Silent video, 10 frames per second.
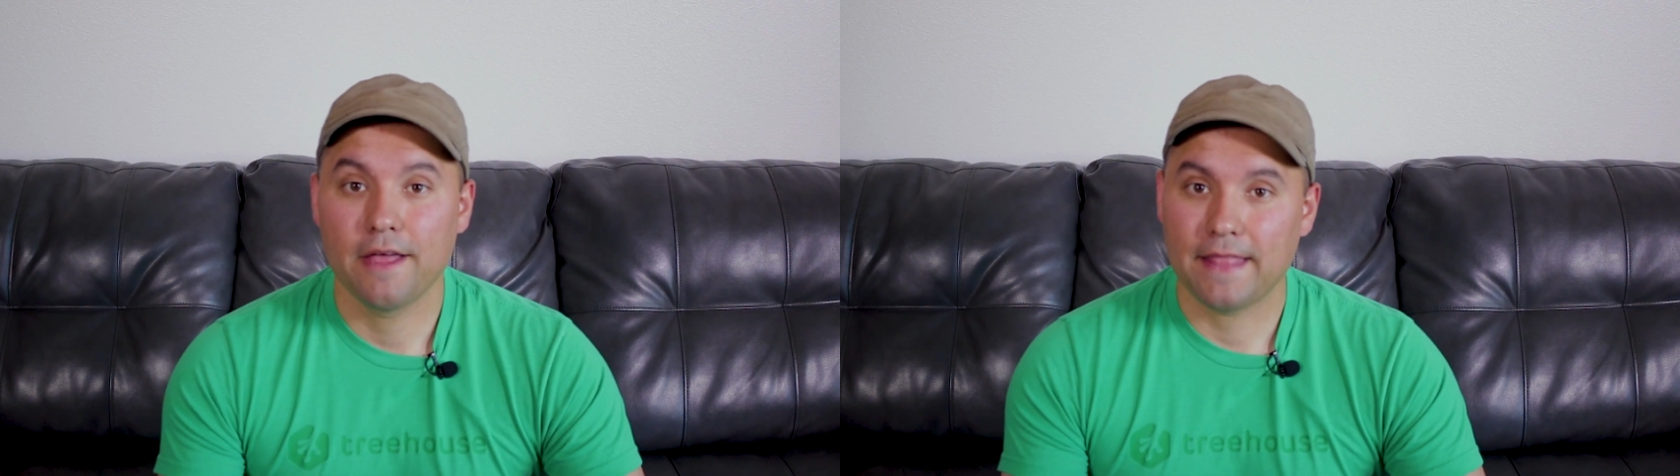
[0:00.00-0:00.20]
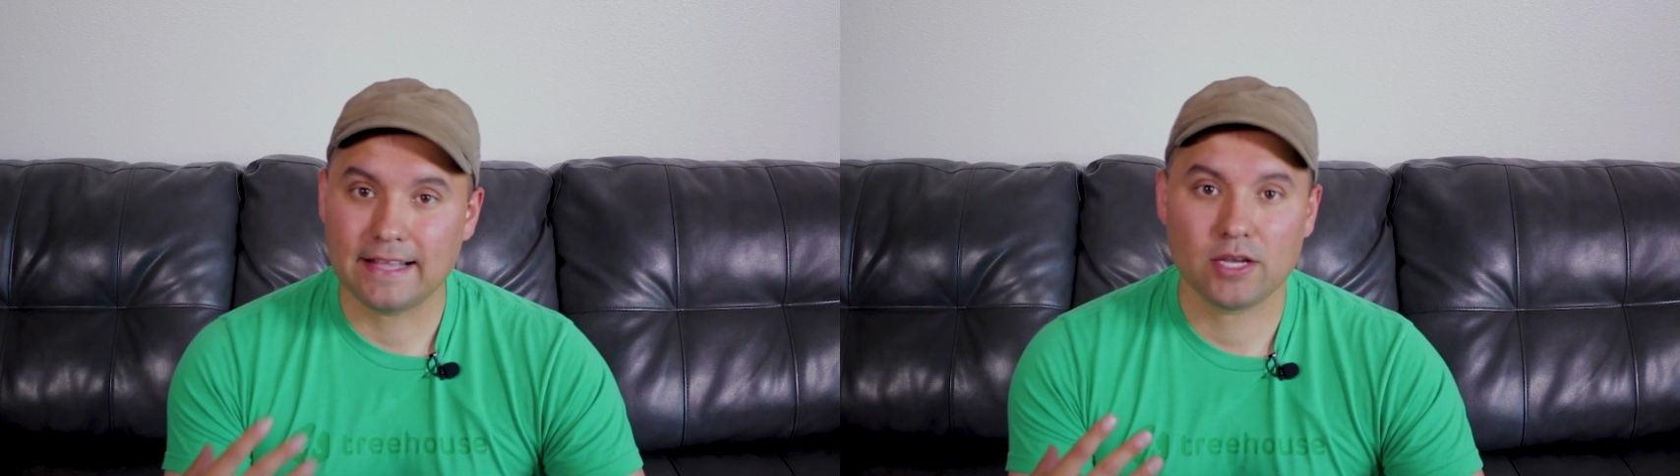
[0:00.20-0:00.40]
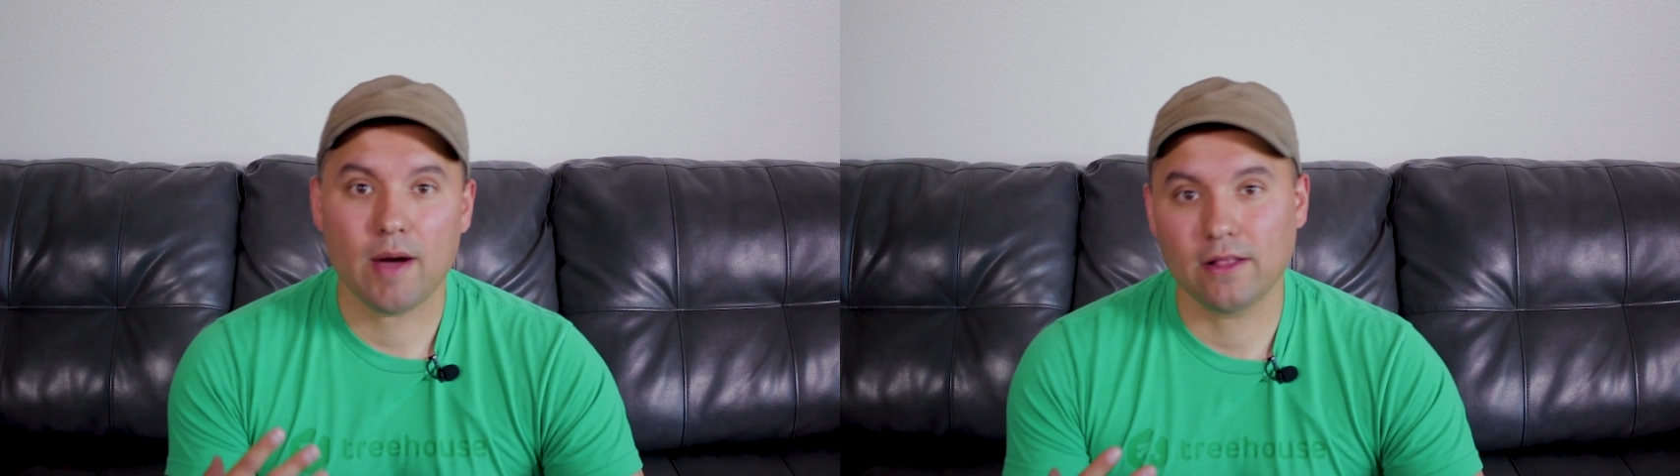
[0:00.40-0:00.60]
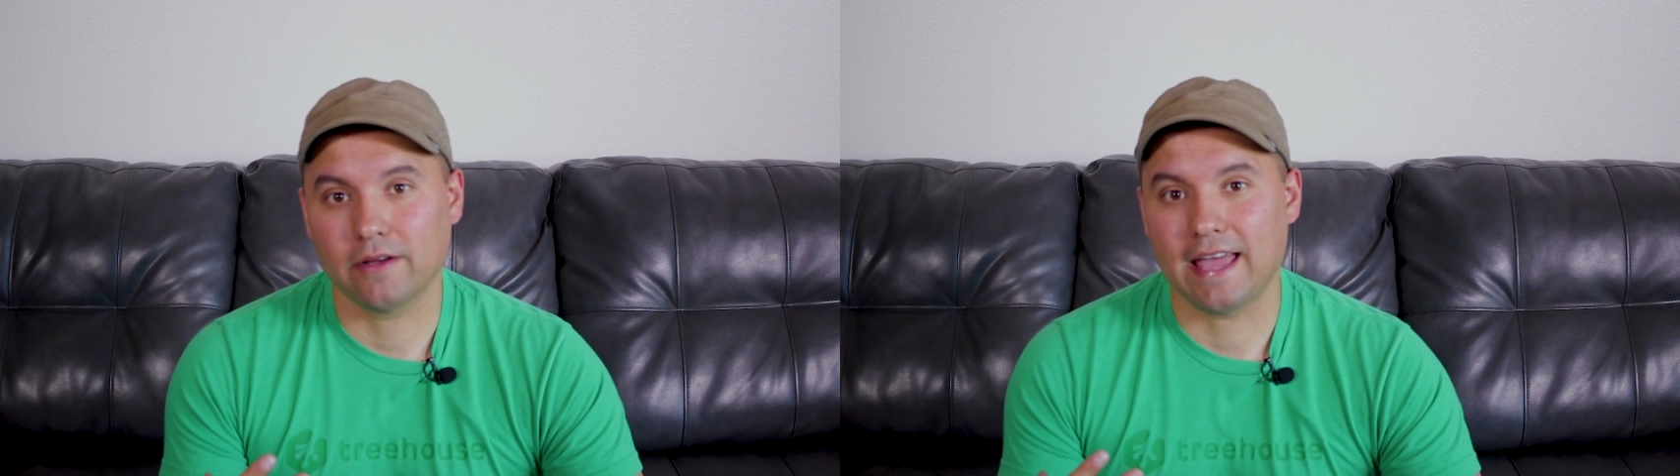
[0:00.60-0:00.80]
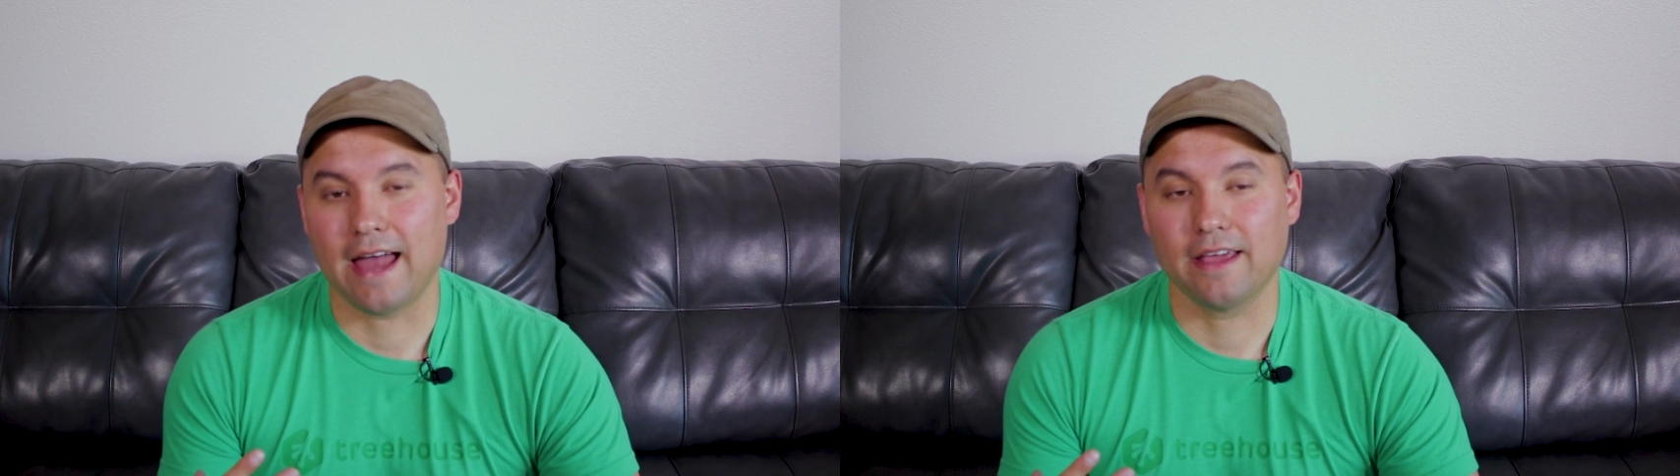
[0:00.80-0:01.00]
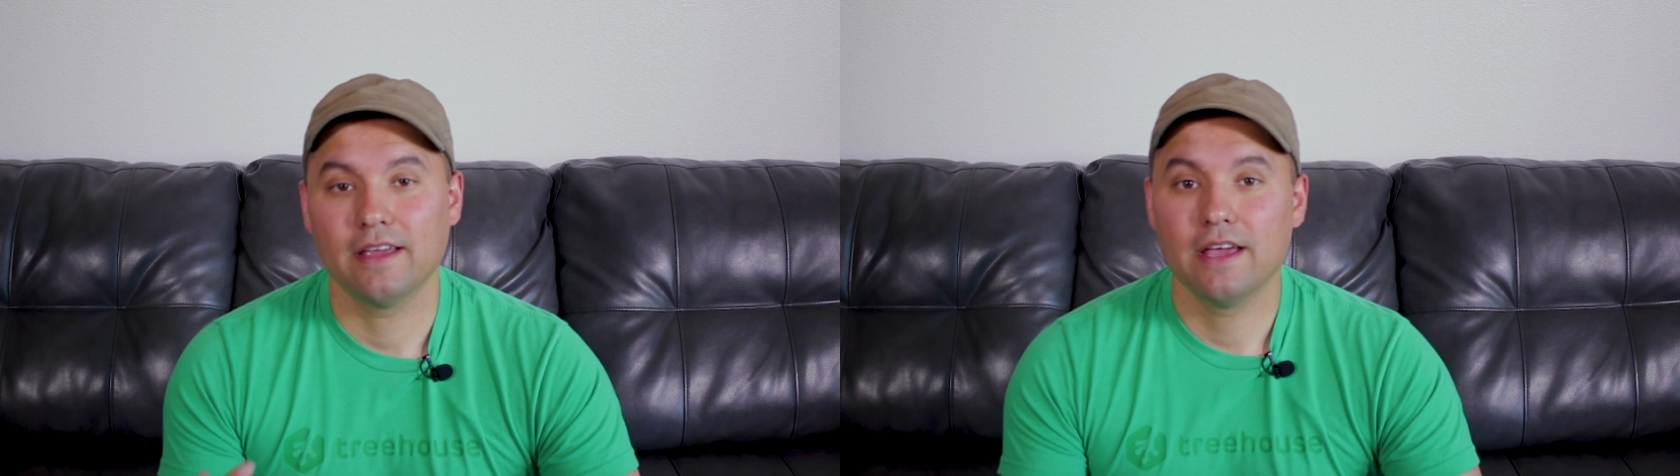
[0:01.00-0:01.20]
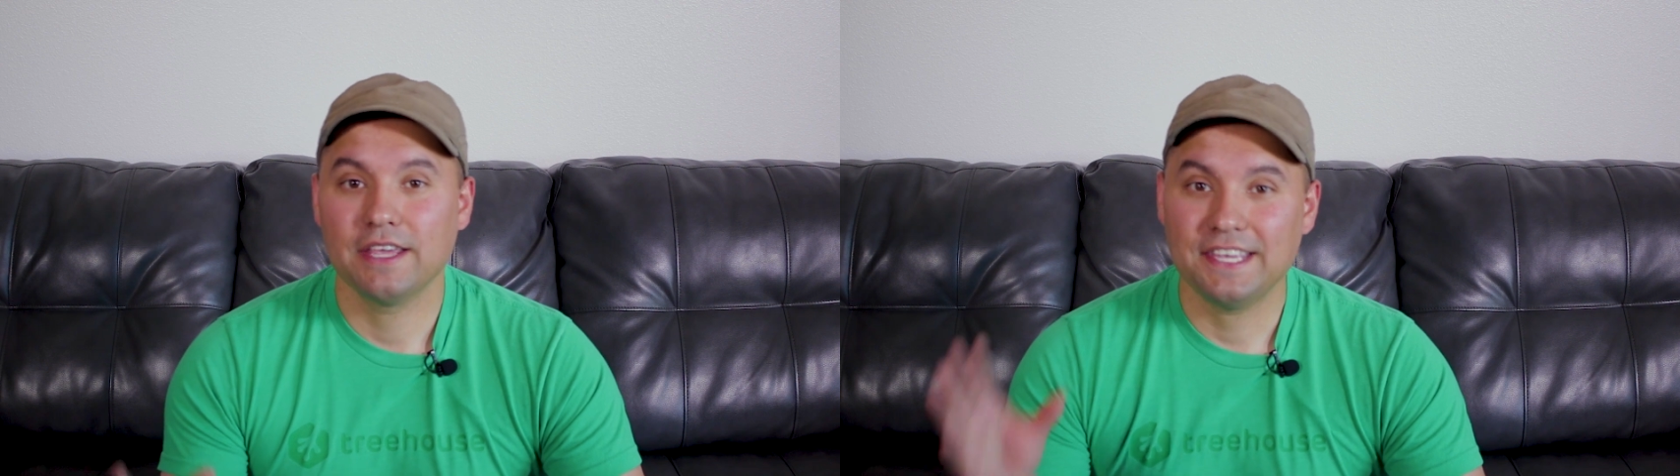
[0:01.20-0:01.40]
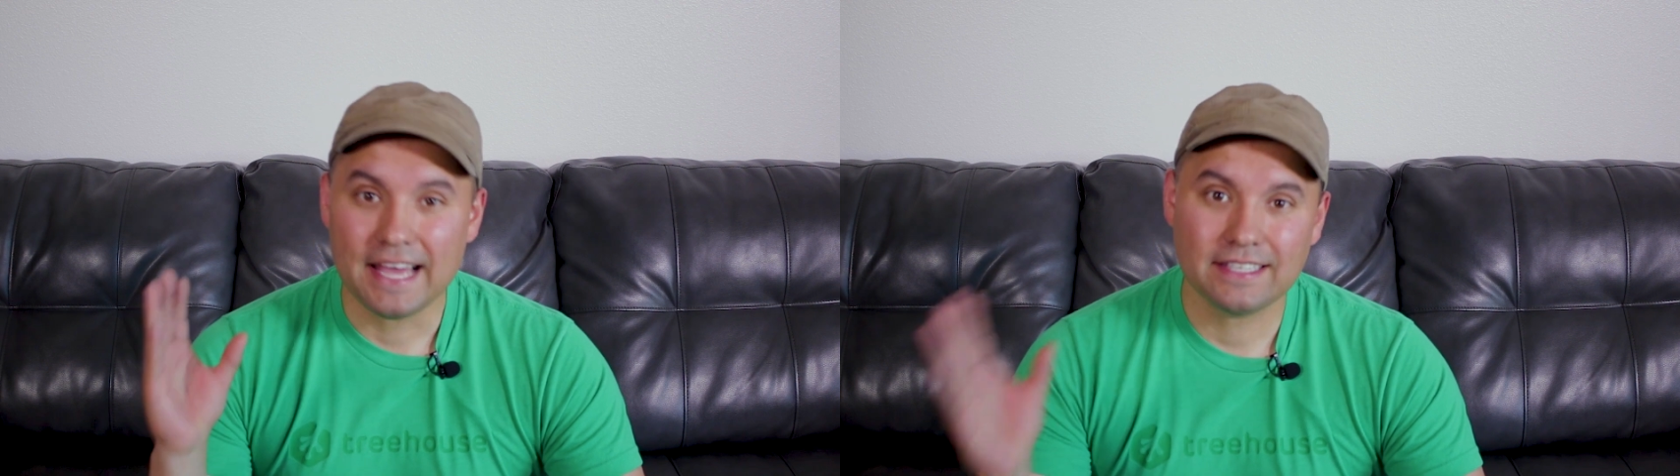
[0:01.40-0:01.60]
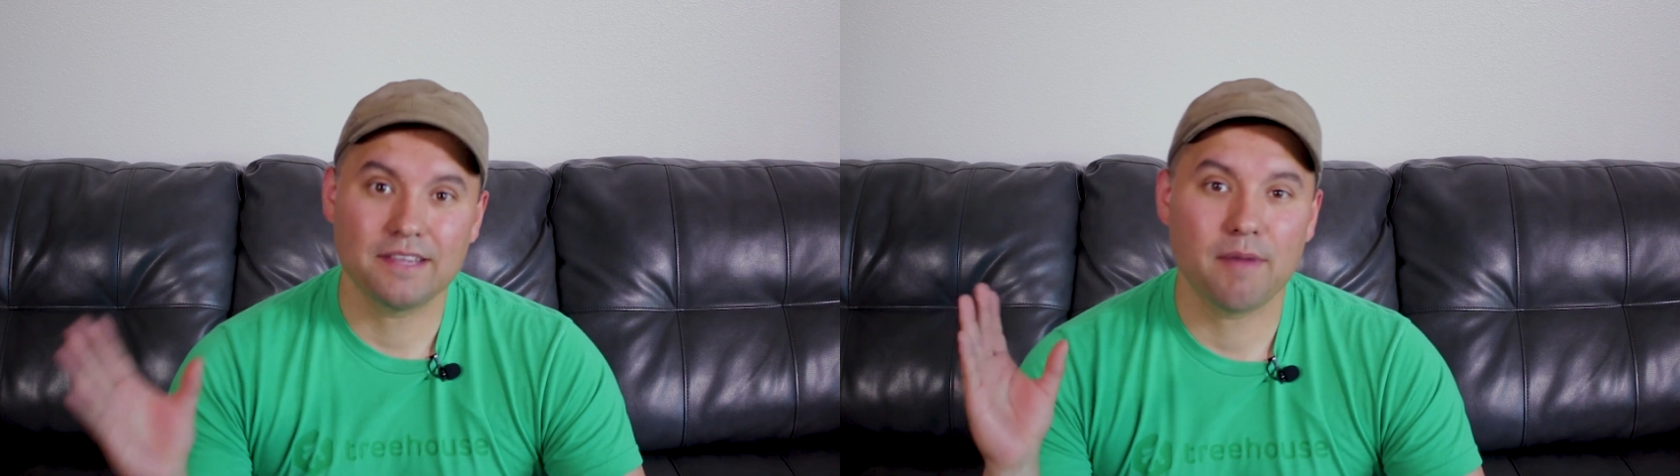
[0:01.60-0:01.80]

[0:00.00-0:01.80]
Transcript: That's how I look at it. Yes,